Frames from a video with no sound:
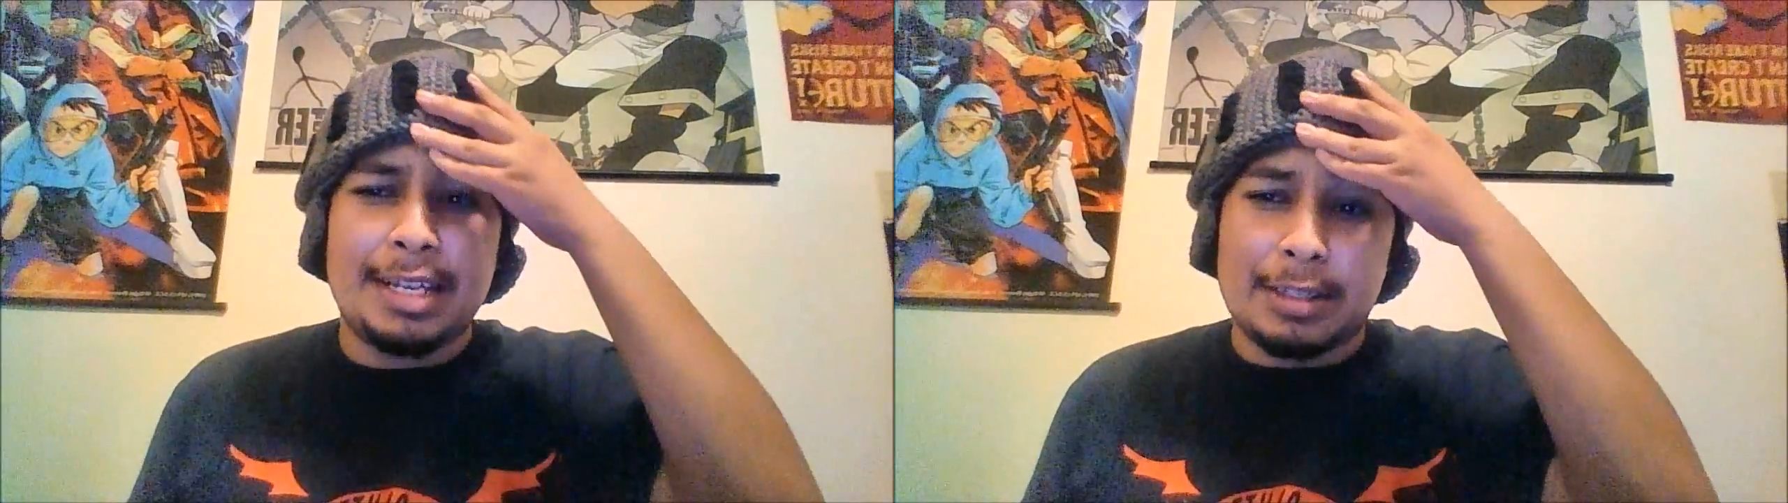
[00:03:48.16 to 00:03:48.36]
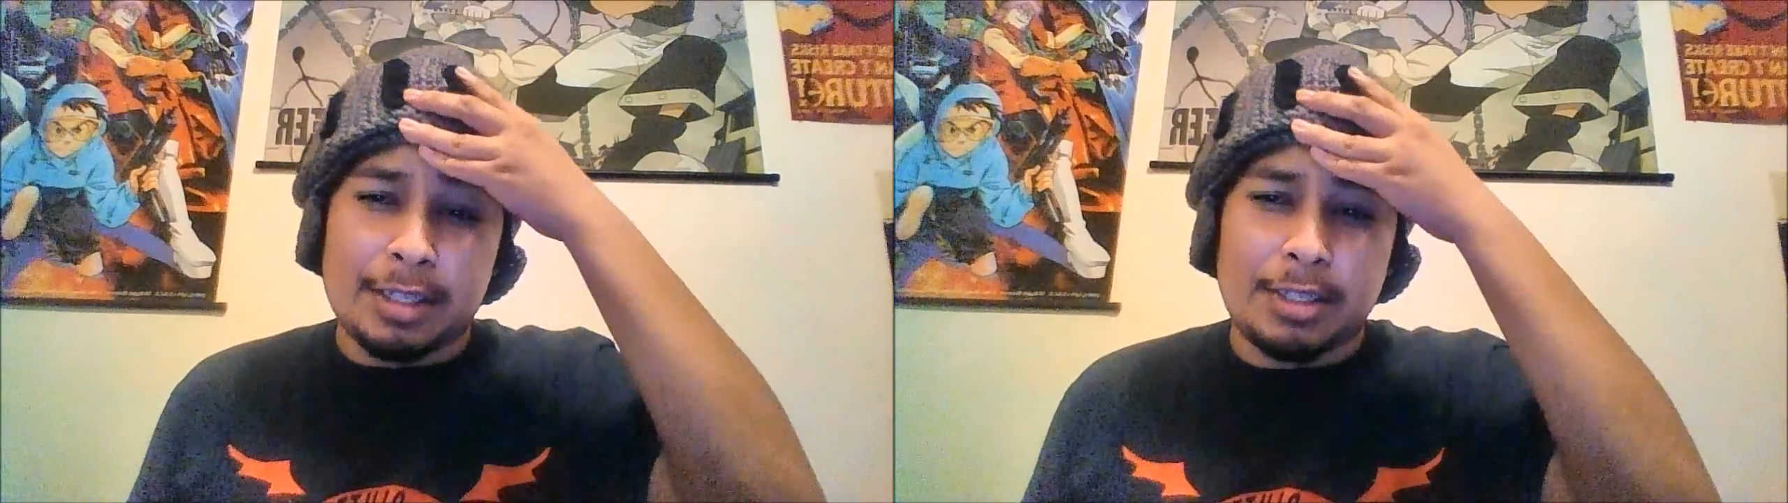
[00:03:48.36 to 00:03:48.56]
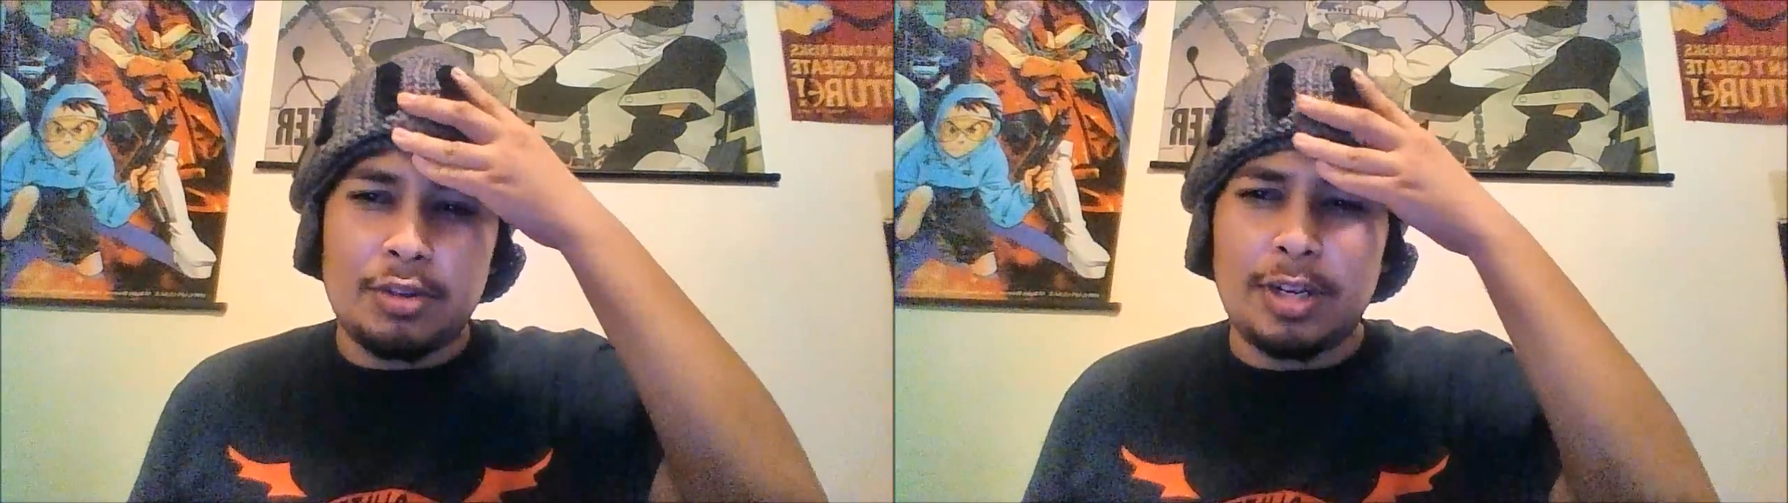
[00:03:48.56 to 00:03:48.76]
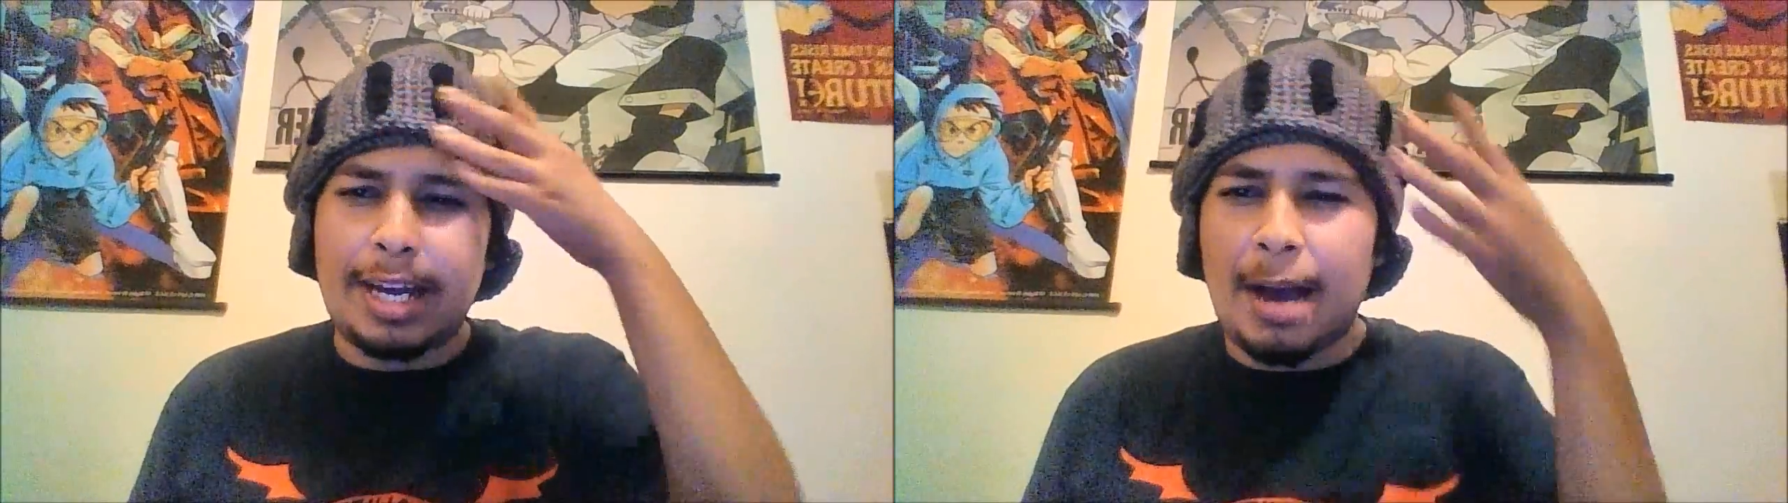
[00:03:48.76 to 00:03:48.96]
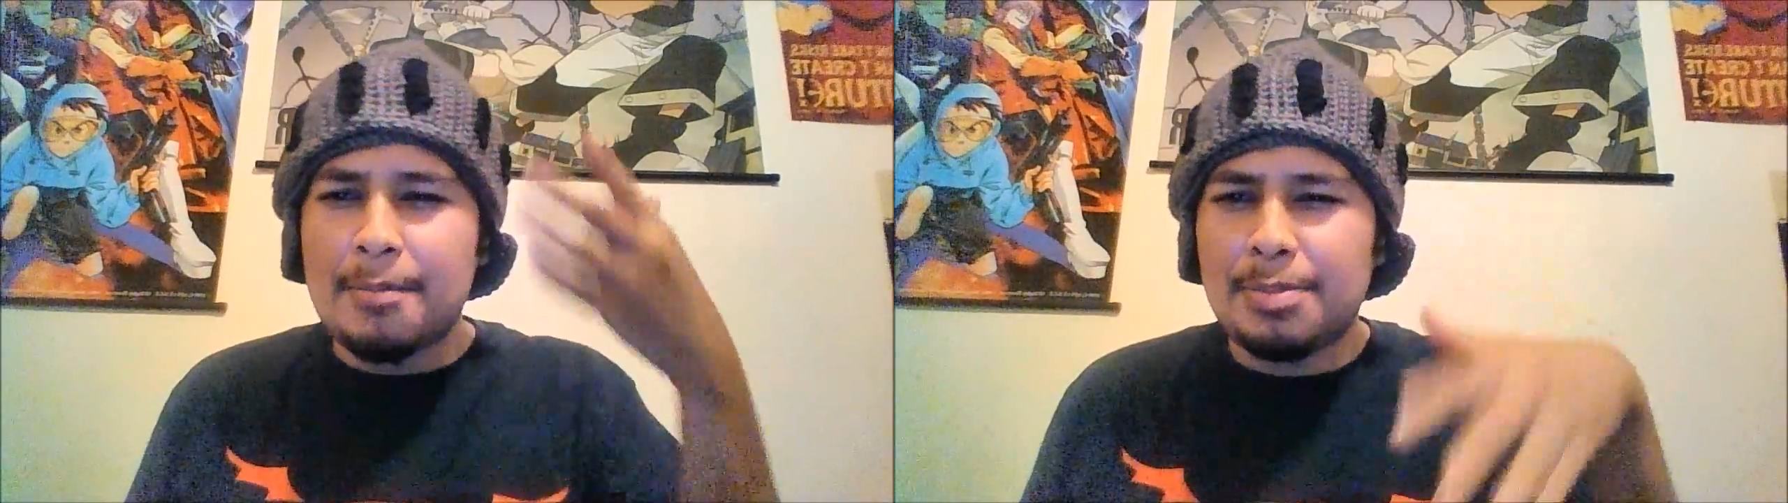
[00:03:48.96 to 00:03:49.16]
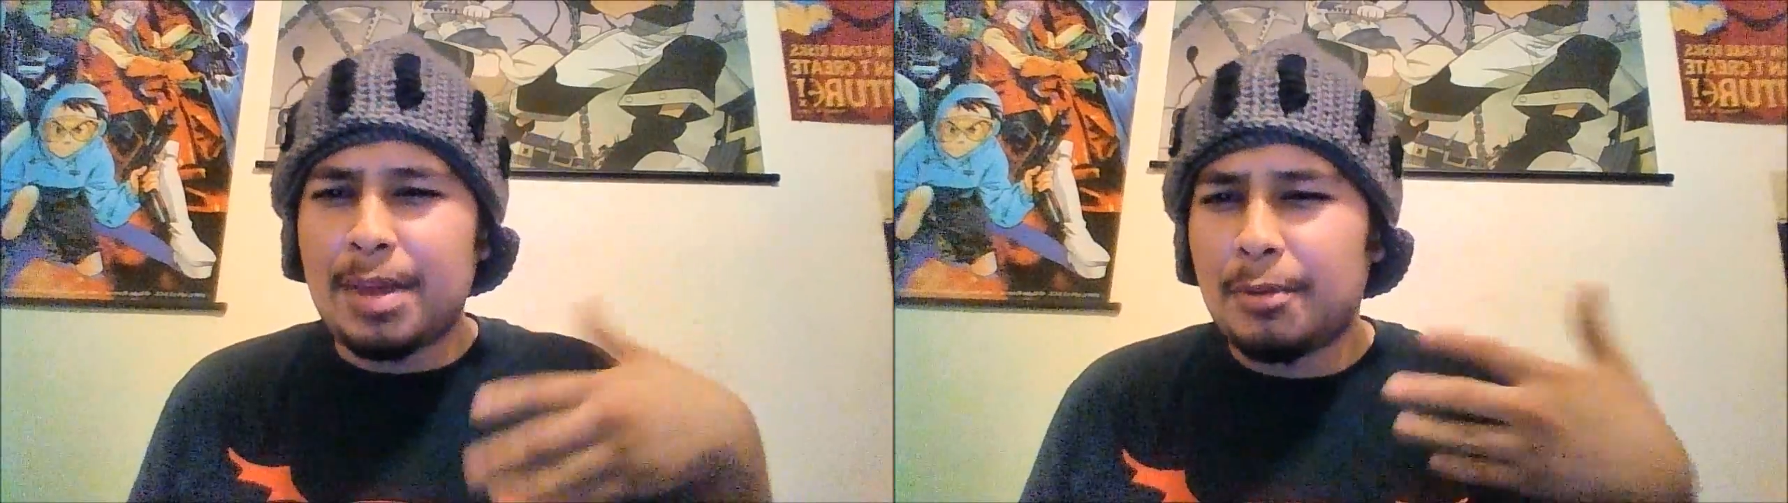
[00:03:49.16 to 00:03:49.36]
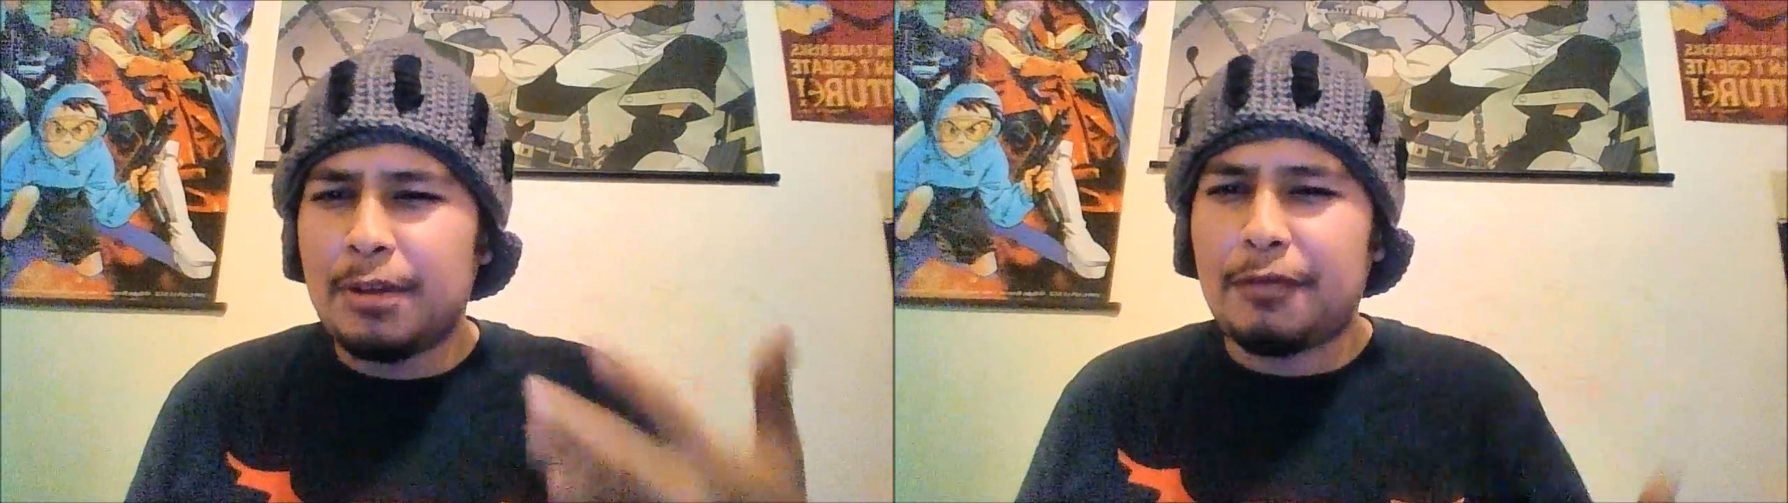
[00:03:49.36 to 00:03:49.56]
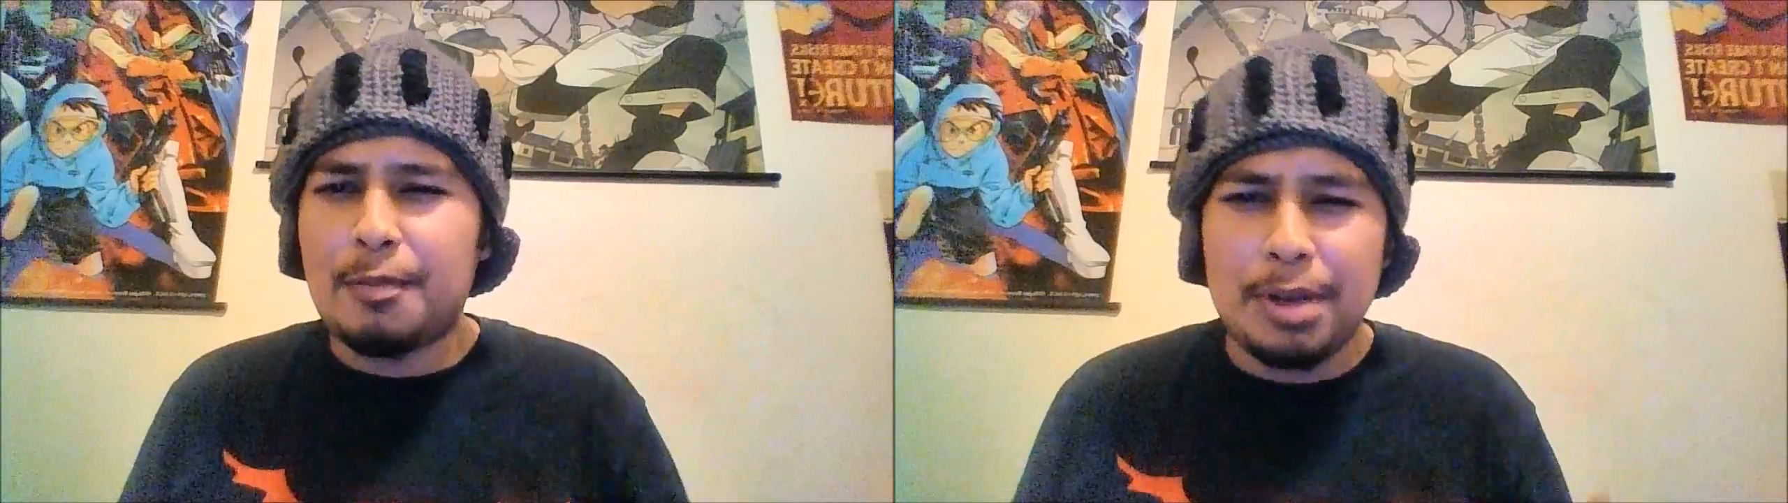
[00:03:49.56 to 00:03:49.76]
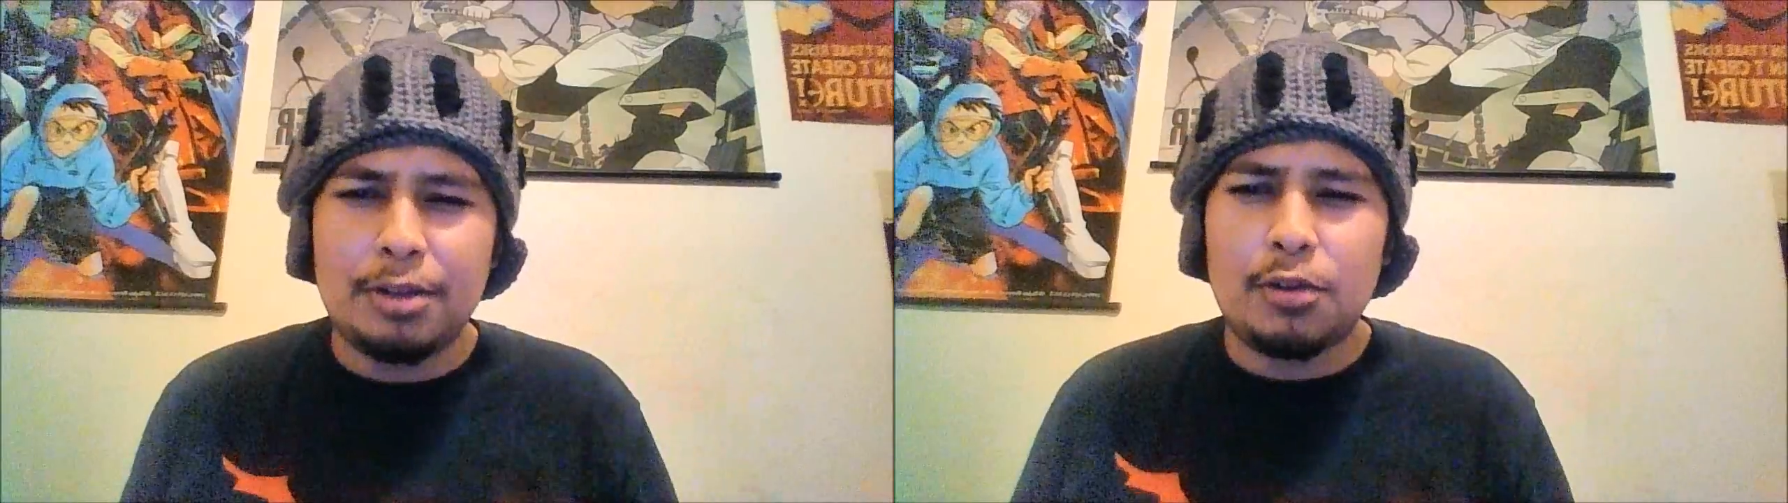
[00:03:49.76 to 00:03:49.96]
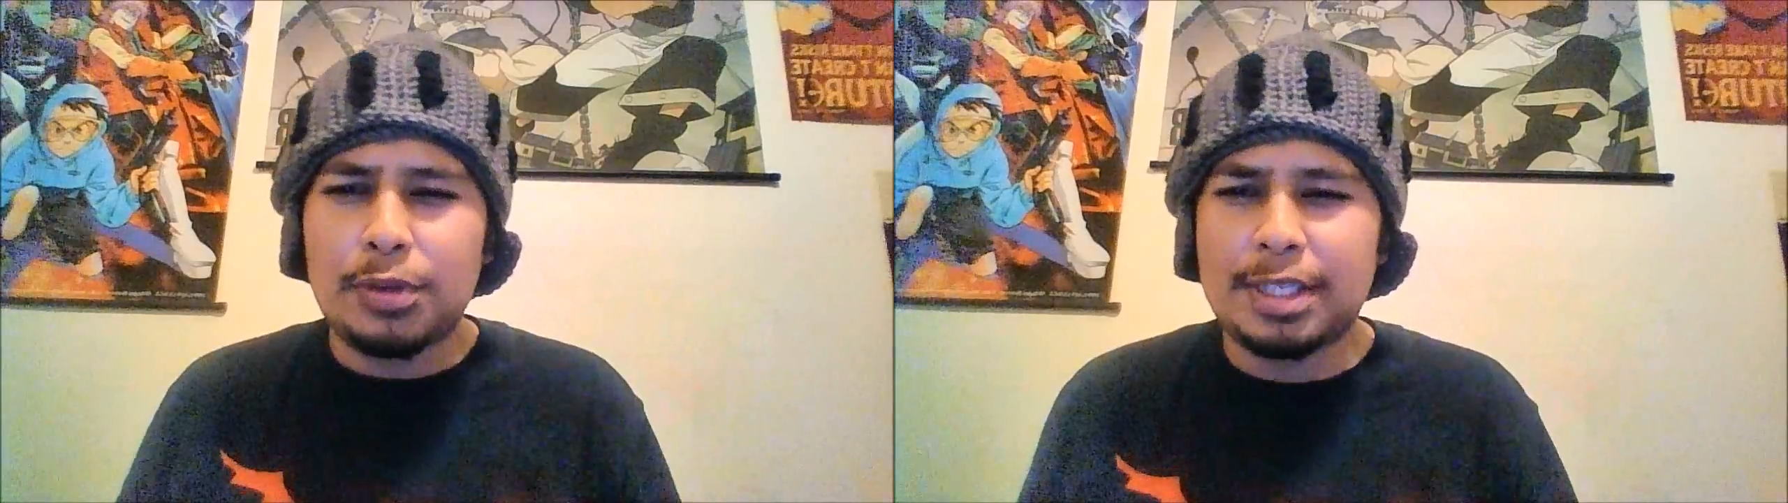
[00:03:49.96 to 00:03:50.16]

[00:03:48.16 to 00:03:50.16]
because, you know, like, I'm not really familiar